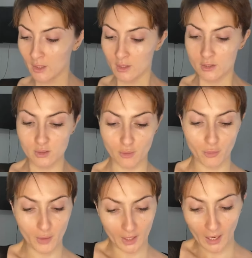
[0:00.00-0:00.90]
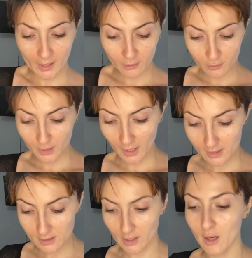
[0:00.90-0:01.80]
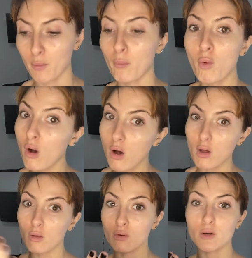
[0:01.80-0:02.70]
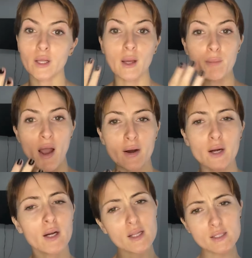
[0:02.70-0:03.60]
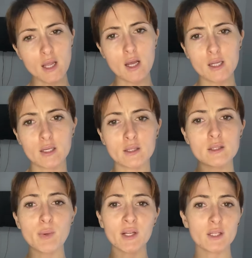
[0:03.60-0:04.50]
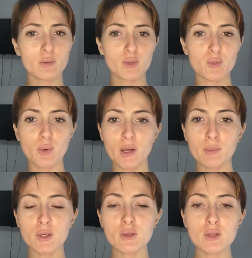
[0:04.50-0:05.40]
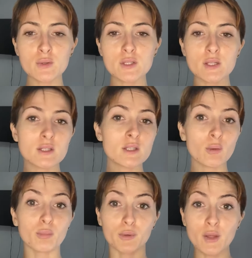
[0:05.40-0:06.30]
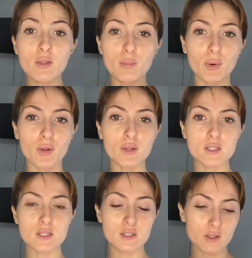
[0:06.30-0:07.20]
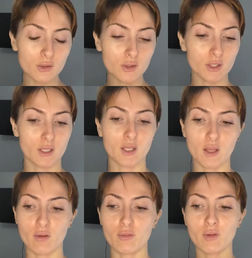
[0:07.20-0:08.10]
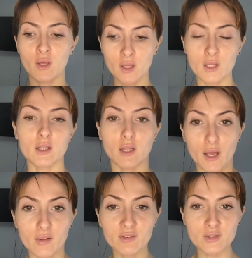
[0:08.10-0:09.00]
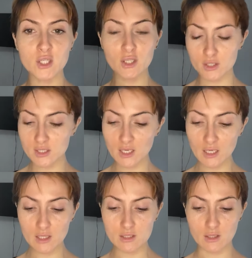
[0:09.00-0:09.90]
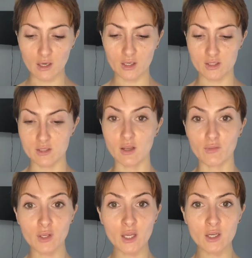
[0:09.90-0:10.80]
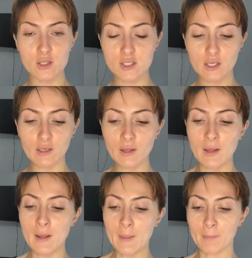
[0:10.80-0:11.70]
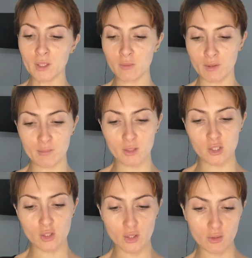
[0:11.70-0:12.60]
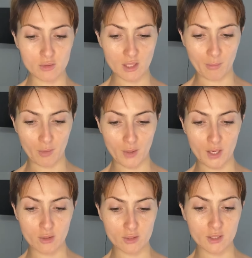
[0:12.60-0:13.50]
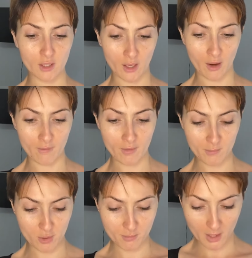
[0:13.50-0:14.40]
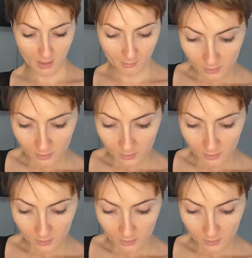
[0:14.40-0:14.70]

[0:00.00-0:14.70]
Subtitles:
So it kind of creates like a wall or like a barrier, and it's not, depending on which primer you use, it's still breathable. It's still gonna give life to your skin. It's not gonna suffocate your skin, but you wanna make sure you separate your skincare from your makeup.